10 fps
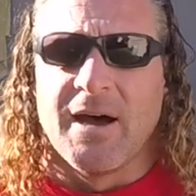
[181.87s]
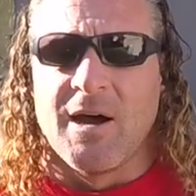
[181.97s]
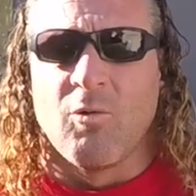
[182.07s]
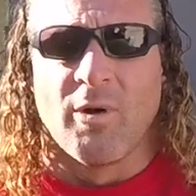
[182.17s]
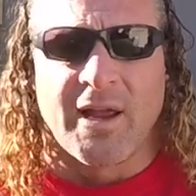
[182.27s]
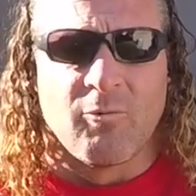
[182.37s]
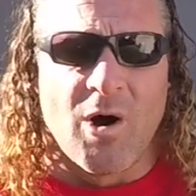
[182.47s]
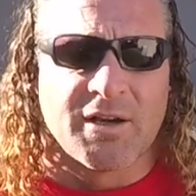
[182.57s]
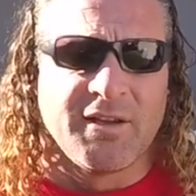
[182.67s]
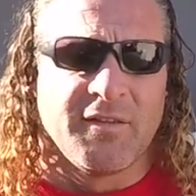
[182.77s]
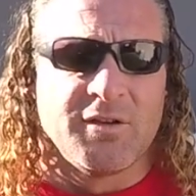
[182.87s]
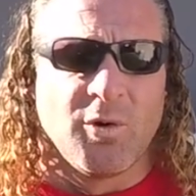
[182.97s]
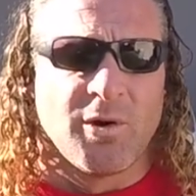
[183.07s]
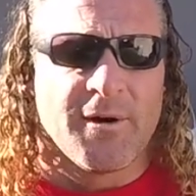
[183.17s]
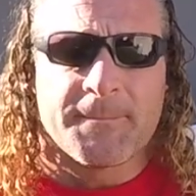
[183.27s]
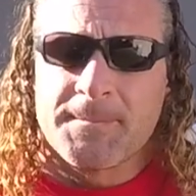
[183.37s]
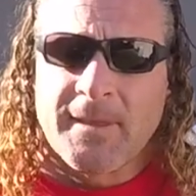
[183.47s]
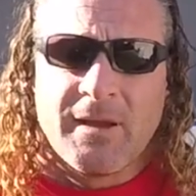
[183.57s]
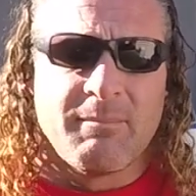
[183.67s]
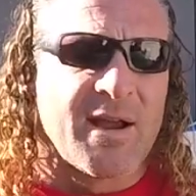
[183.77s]
When I walked in the door,
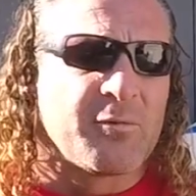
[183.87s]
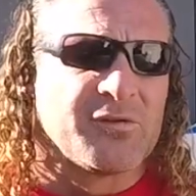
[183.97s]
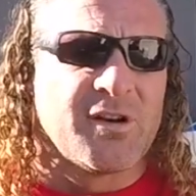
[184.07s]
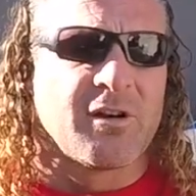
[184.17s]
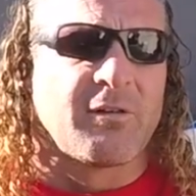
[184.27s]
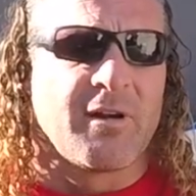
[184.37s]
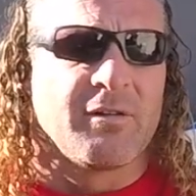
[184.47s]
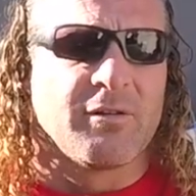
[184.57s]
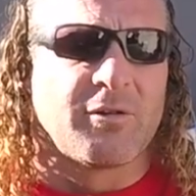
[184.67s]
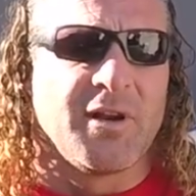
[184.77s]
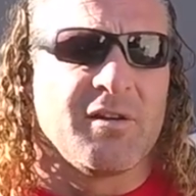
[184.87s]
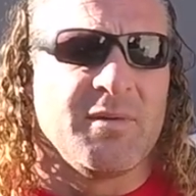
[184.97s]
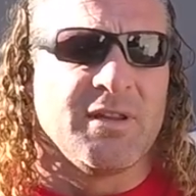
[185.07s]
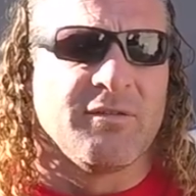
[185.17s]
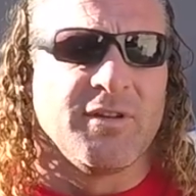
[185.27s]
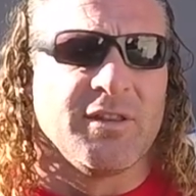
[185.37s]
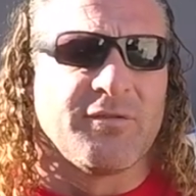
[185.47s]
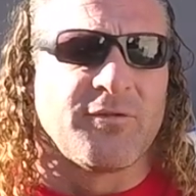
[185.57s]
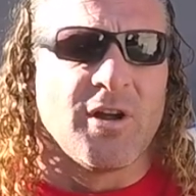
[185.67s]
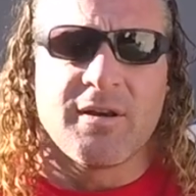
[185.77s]
Mike was there, greeted me in the
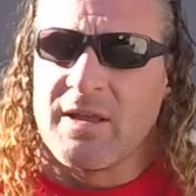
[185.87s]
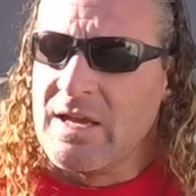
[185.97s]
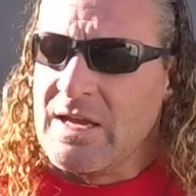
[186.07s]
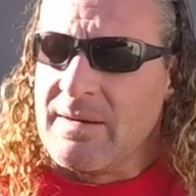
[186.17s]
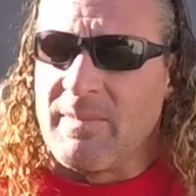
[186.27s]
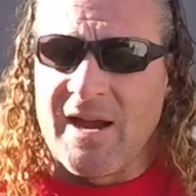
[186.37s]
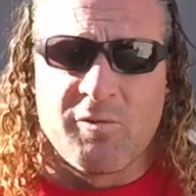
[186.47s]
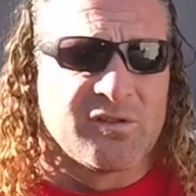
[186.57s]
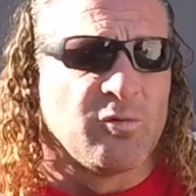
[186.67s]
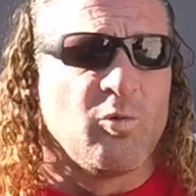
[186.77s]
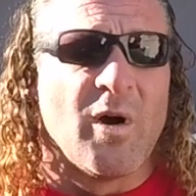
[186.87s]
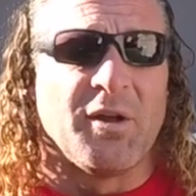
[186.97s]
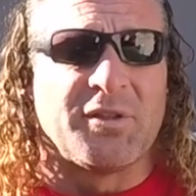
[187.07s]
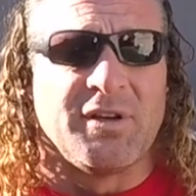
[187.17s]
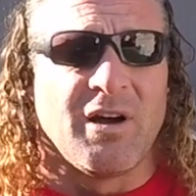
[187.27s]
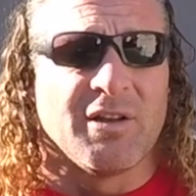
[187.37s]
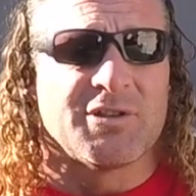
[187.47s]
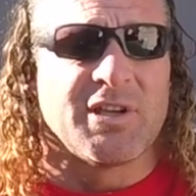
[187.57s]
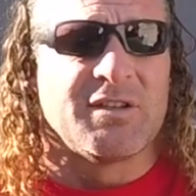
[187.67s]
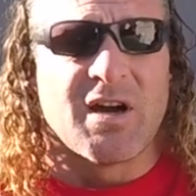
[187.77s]
front. Mike was a wealth of
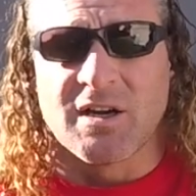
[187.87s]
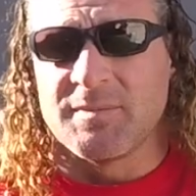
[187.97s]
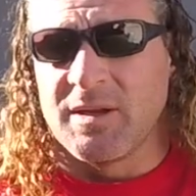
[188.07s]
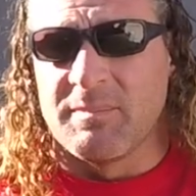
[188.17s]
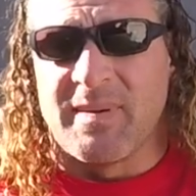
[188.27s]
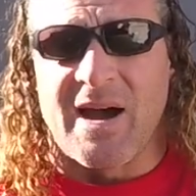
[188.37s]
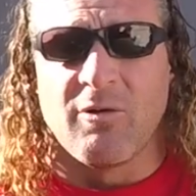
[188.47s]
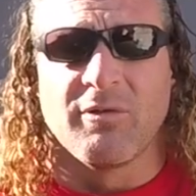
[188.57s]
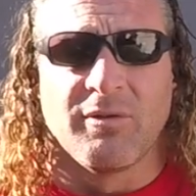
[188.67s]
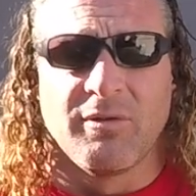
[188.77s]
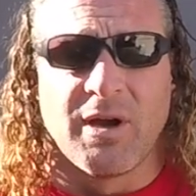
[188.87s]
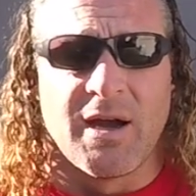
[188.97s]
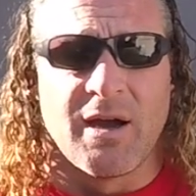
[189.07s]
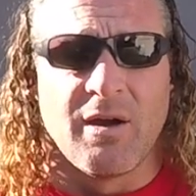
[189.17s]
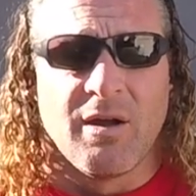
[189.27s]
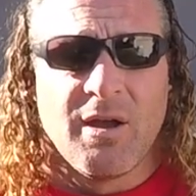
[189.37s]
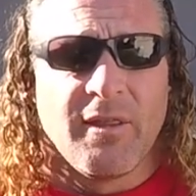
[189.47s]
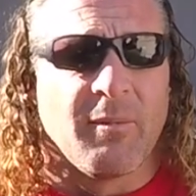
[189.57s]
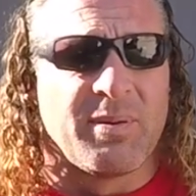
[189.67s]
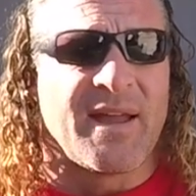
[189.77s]
knowledge and talked to me about
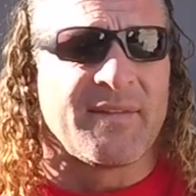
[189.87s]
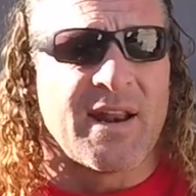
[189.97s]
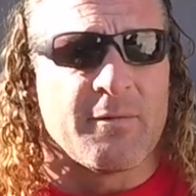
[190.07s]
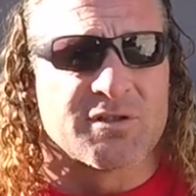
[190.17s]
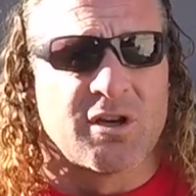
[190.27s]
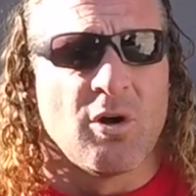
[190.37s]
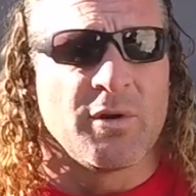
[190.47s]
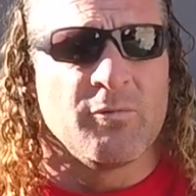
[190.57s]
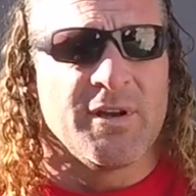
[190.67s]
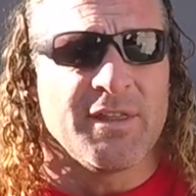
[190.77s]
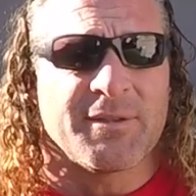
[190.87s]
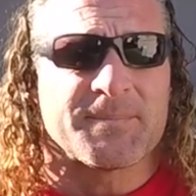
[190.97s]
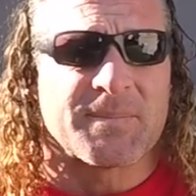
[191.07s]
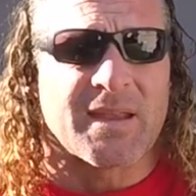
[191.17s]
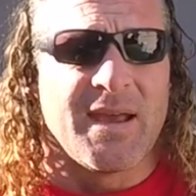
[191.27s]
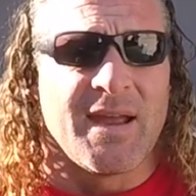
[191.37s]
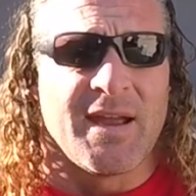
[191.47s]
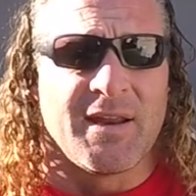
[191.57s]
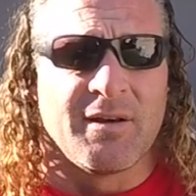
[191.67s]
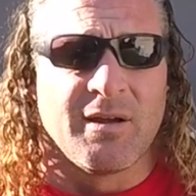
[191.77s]
the plan that I was going with
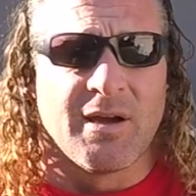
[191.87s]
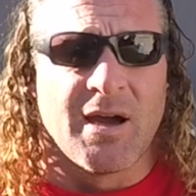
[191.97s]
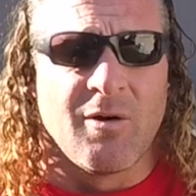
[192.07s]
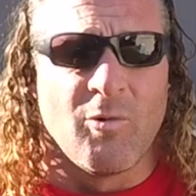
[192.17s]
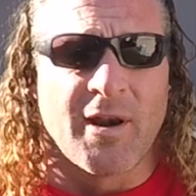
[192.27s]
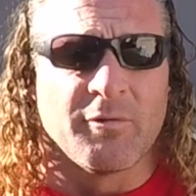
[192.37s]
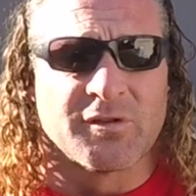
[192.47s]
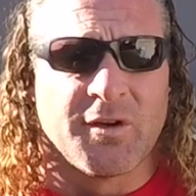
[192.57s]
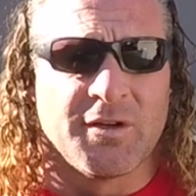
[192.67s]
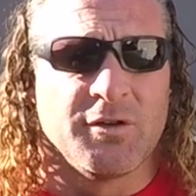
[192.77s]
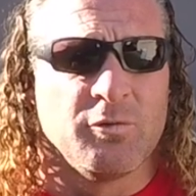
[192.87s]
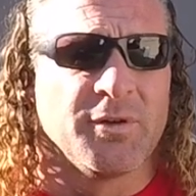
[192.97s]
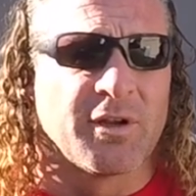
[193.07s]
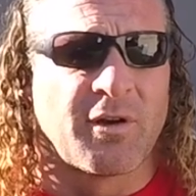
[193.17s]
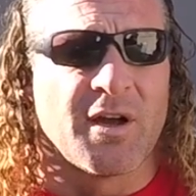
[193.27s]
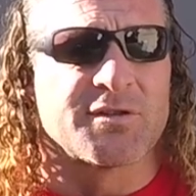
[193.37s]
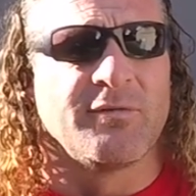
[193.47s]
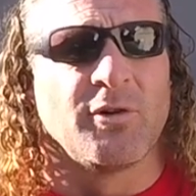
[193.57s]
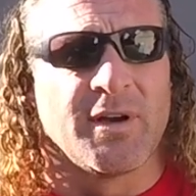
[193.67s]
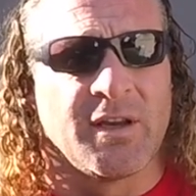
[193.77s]
and what I was going to do with the
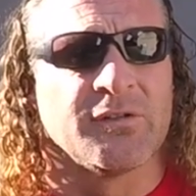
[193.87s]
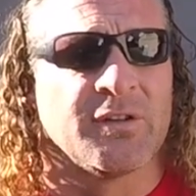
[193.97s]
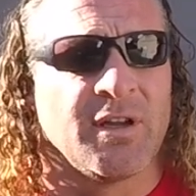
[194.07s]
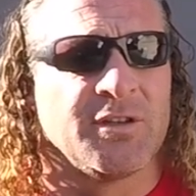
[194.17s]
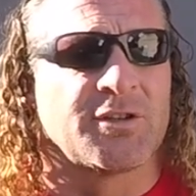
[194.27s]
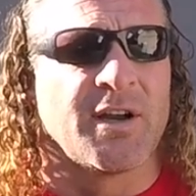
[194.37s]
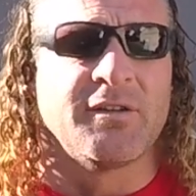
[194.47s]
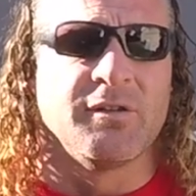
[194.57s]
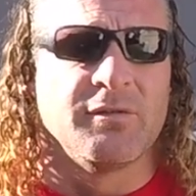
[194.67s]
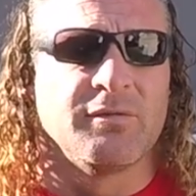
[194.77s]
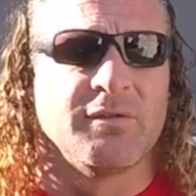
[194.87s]
crossover rings and trying to